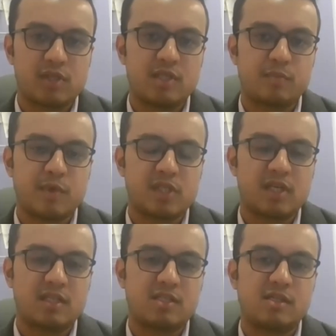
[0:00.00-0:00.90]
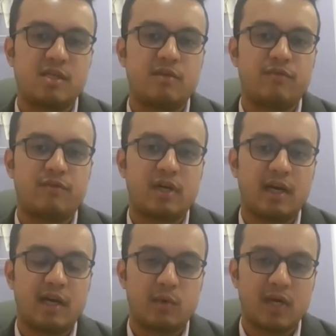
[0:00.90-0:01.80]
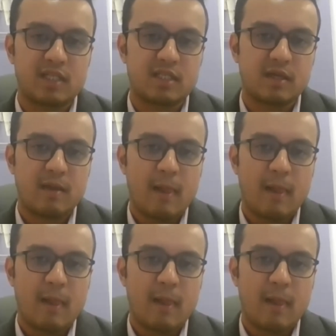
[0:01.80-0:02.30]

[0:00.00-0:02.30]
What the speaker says: he specializes in different advanced